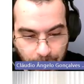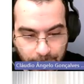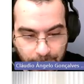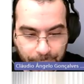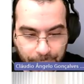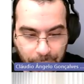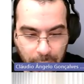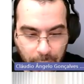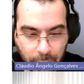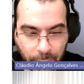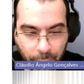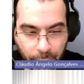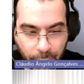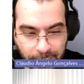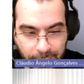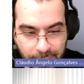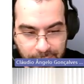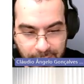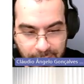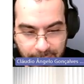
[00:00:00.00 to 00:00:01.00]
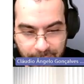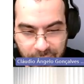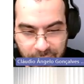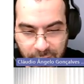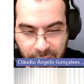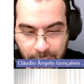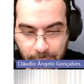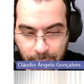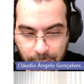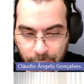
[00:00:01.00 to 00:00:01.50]
as well. We run the same
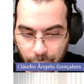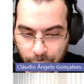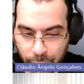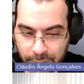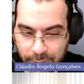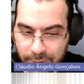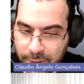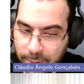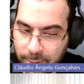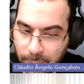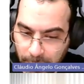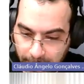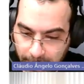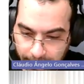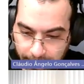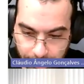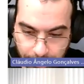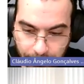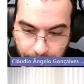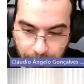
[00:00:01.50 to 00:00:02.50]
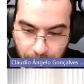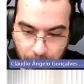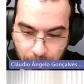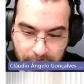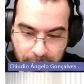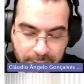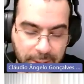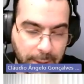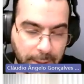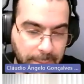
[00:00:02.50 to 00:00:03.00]
signal through the simulator
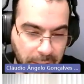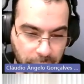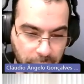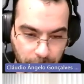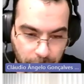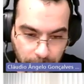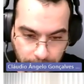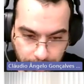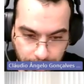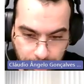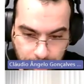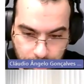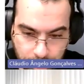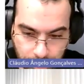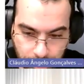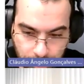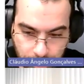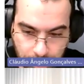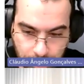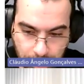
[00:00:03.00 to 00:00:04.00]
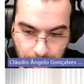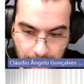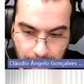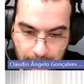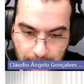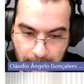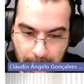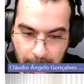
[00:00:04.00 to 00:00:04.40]
with the same initial conditions,